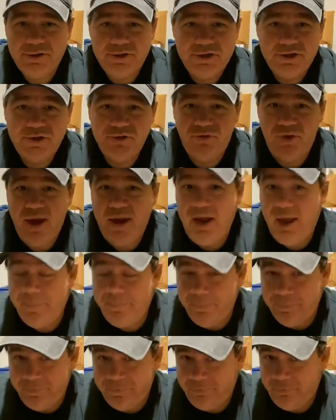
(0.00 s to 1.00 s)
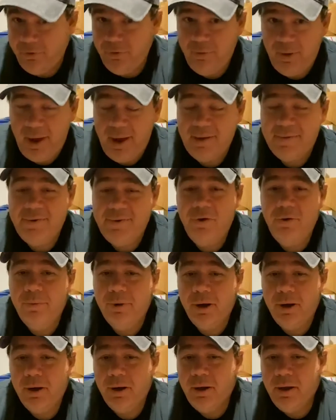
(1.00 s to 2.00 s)
straight up through
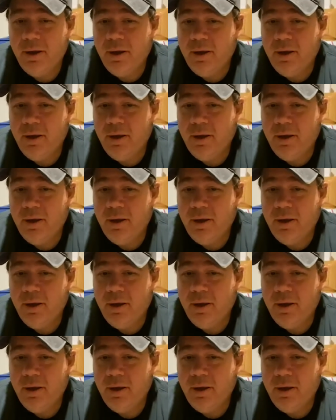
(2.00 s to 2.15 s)
October,